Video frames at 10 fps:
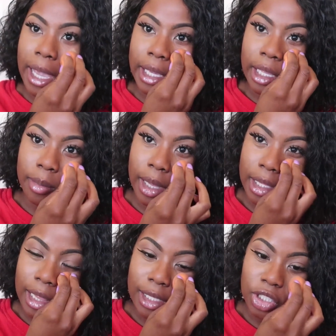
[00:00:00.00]
makeup.
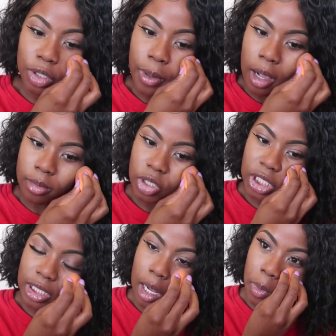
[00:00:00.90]
Like, that's your problem.
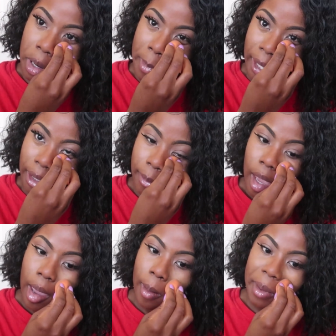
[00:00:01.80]
Just stop wearing makeup.
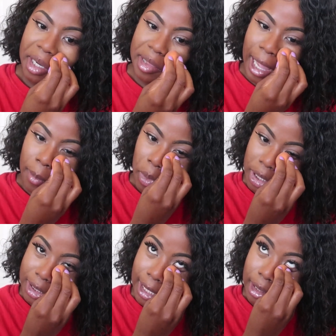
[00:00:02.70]
But at that
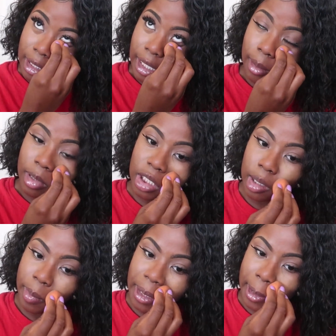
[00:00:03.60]
point, it's like the damage
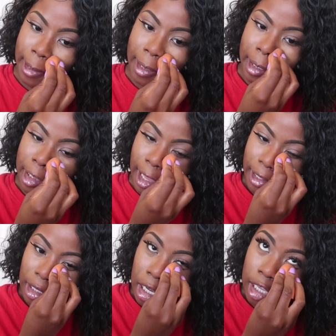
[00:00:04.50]
had been done.
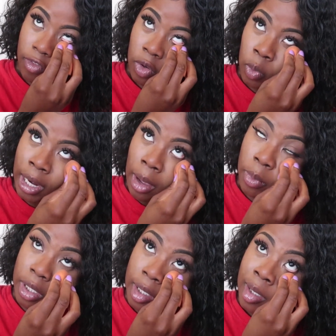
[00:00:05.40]
Like, even when I
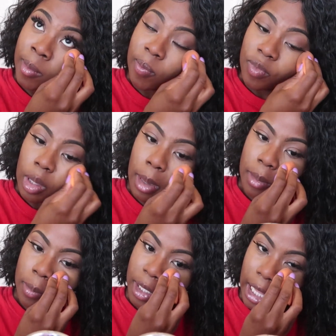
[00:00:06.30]
would
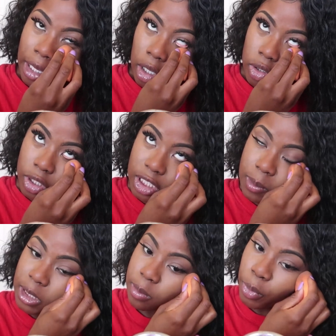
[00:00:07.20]
maybe be like on
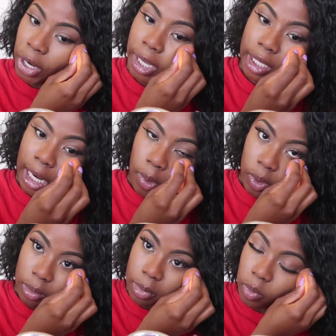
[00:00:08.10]
Christmas break and I
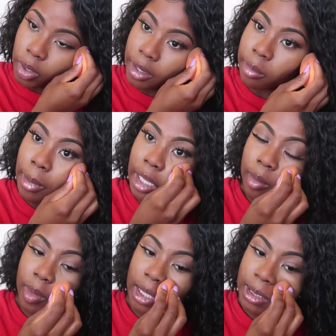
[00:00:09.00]
wouldn't be wearing
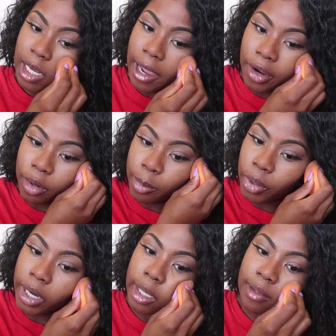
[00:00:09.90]
makeup the entire
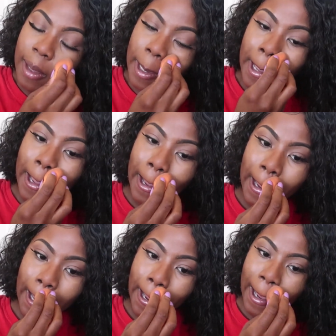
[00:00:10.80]
break. Like,
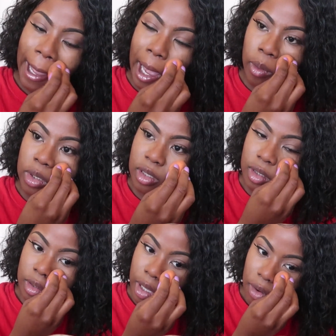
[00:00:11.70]
I was still